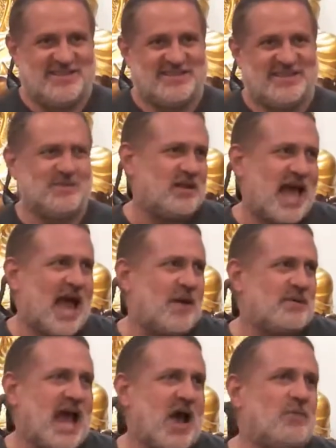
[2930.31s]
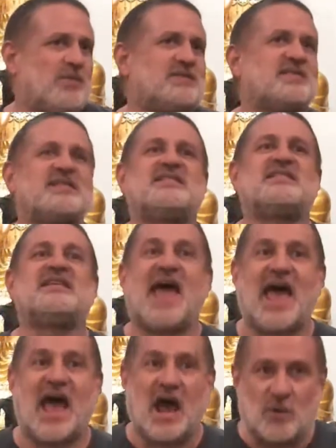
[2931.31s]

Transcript: Say, well, how is this now?